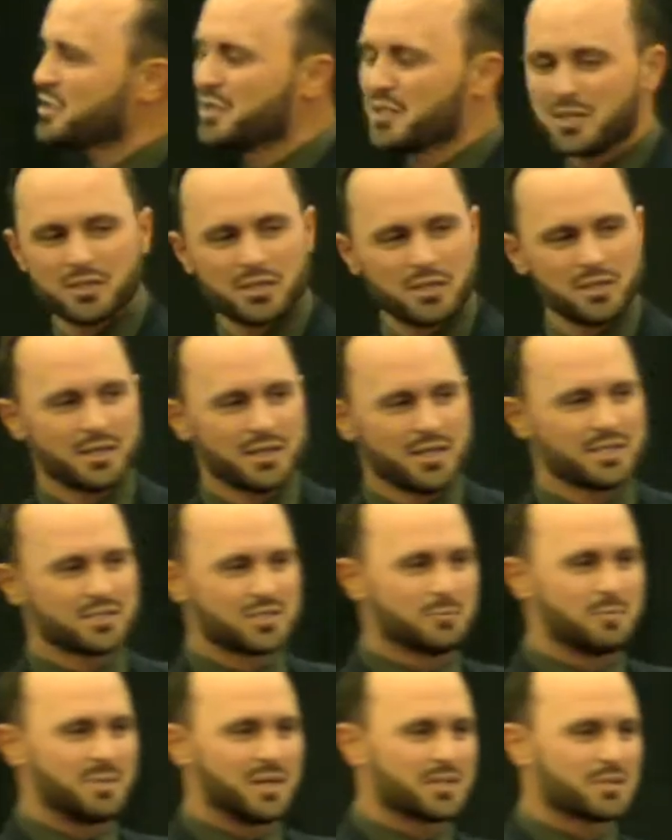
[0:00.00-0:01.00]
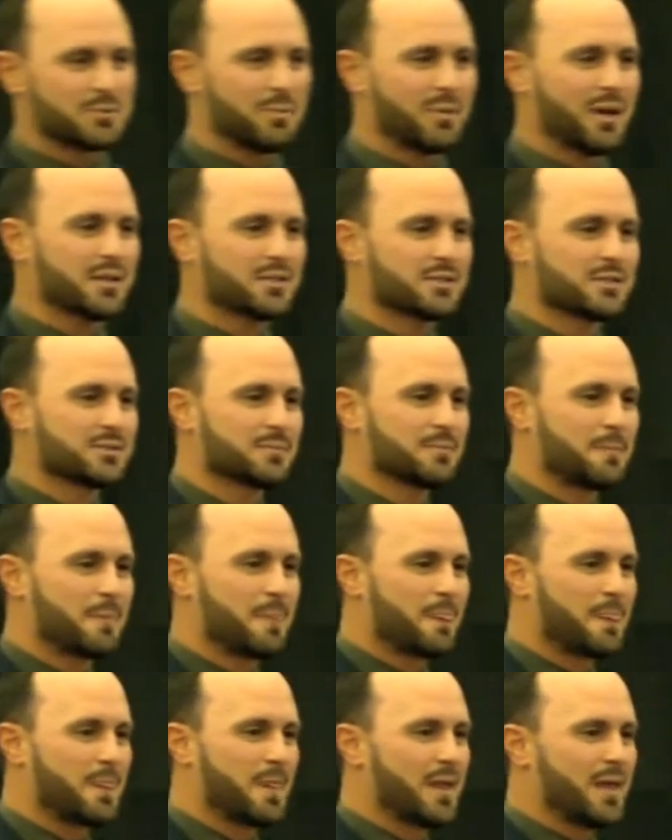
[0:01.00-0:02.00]
good. It needs to be expressed.
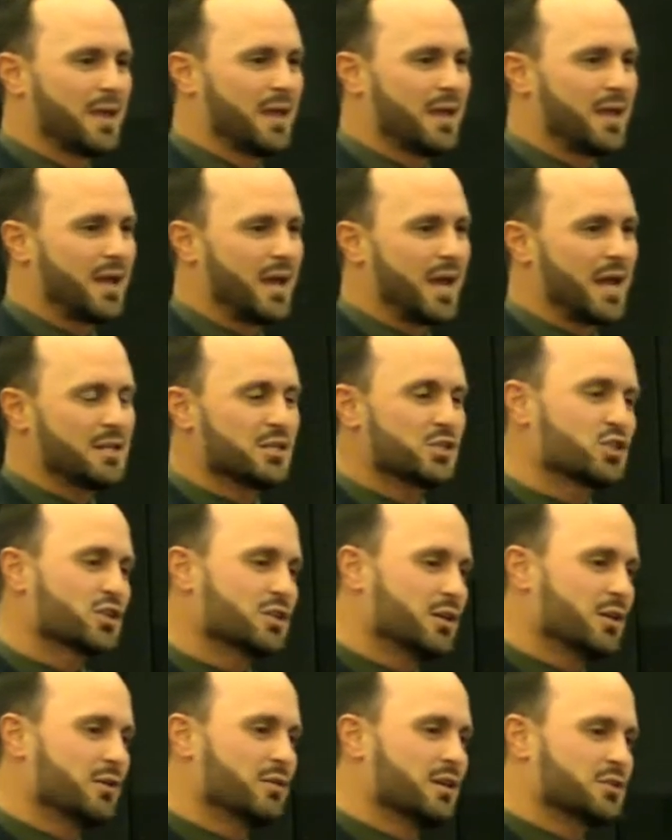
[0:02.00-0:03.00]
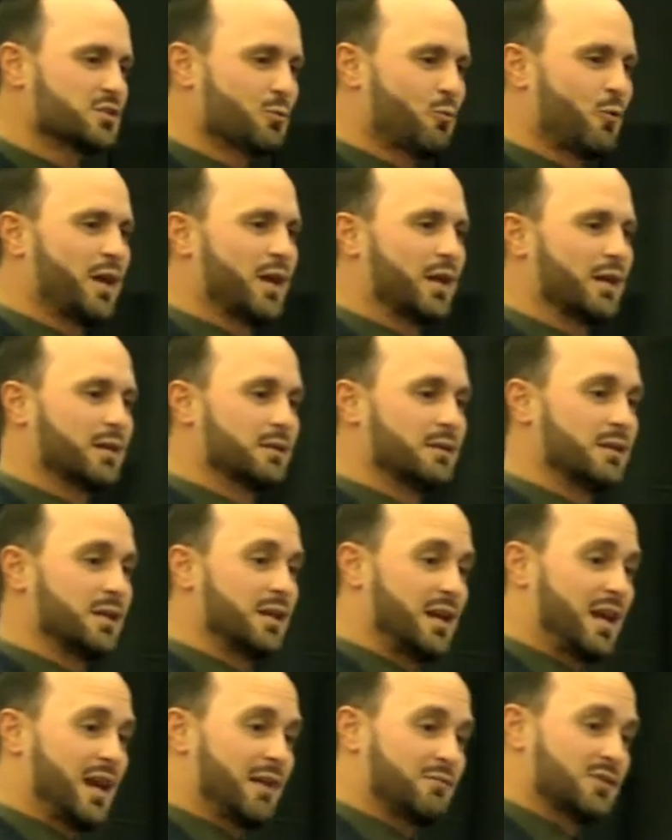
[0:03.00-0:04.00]
And you should do this when?
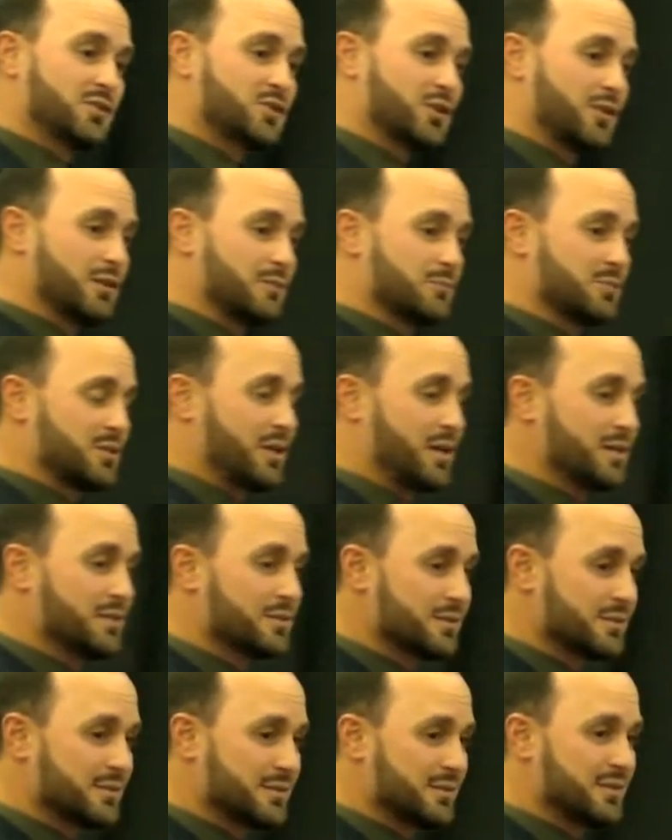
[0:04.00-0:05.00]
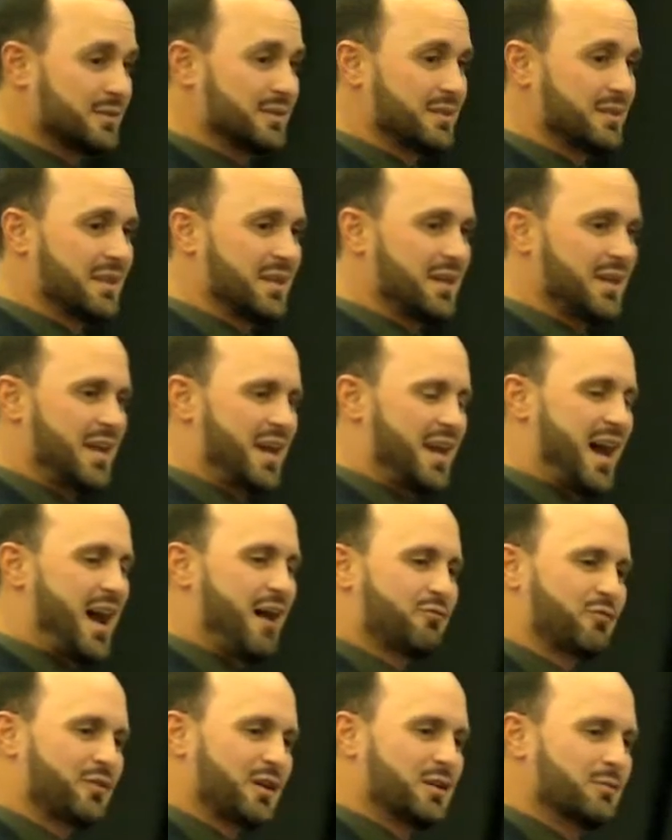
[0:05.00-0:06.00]
In every circumstance. And how
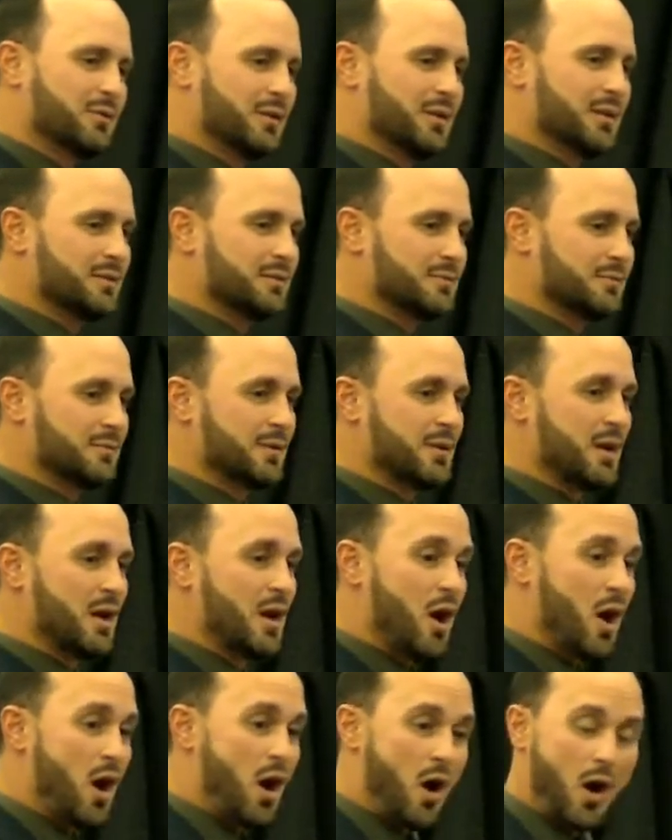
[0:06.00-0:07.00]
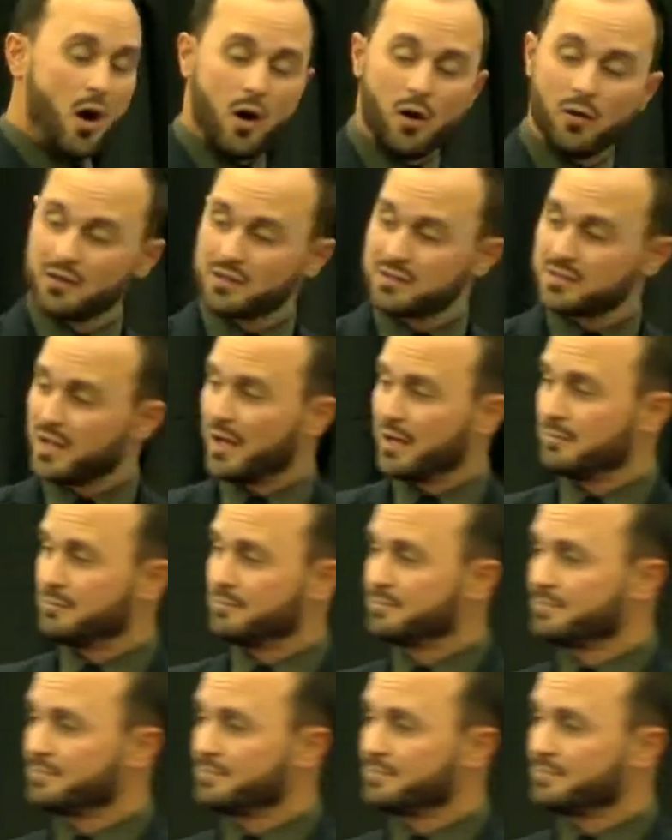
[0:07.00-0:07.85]
frequently? All the time.